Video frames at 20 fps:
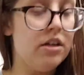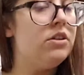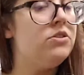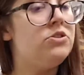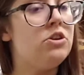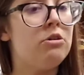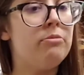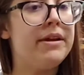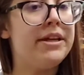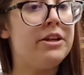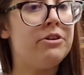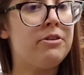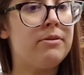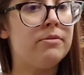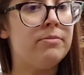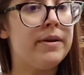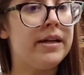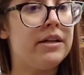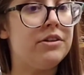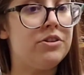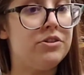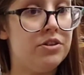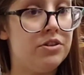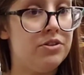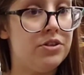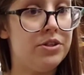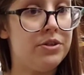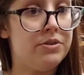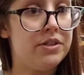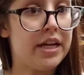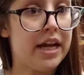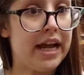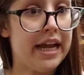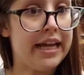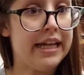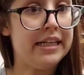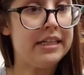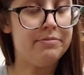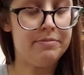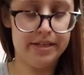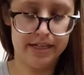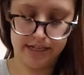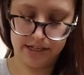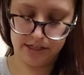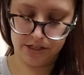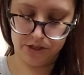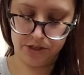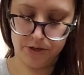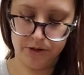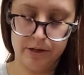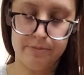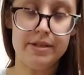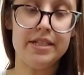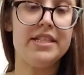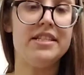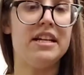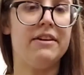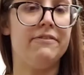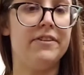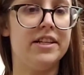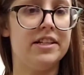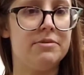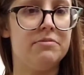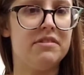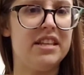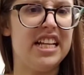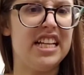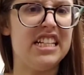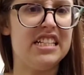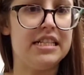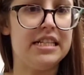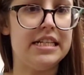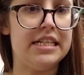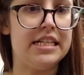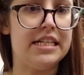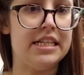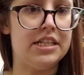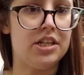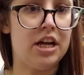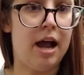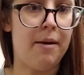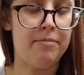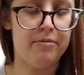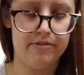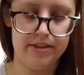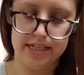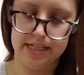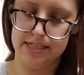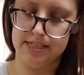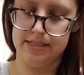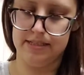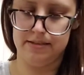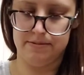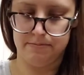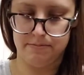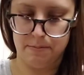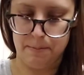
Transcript: Don't make your rubber band too tight because you're going to be stuffing some things into the top of this.